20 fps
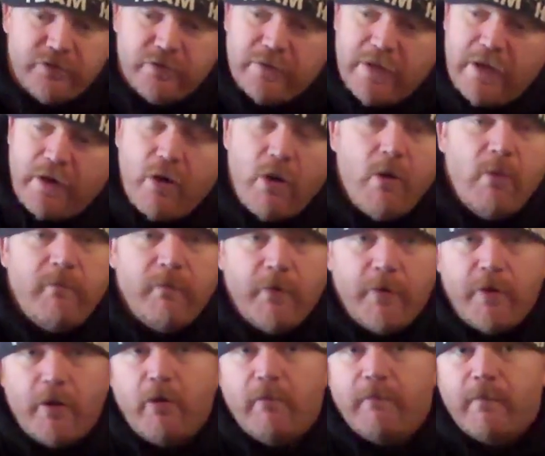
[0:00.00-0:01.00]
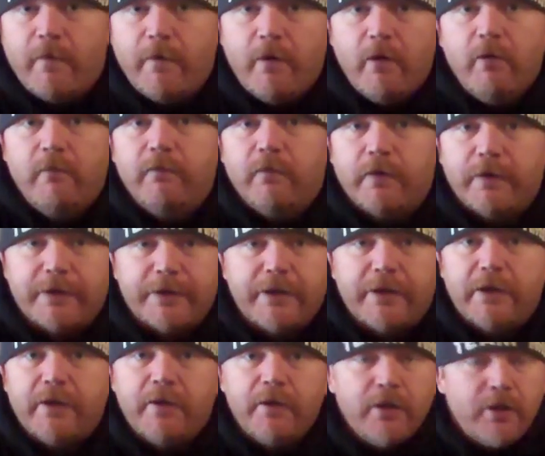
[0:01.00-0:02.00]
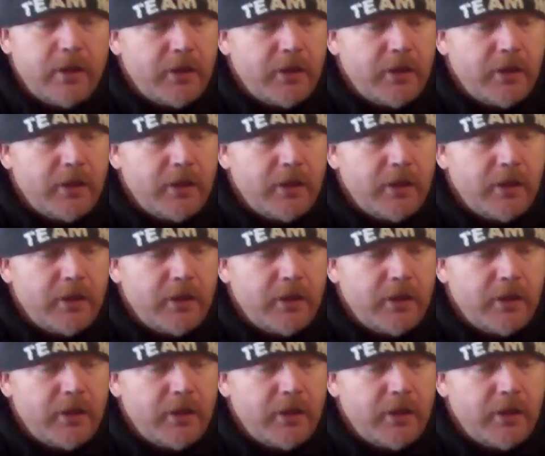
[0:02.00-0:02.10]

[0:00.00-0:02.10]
do that over and over and over again,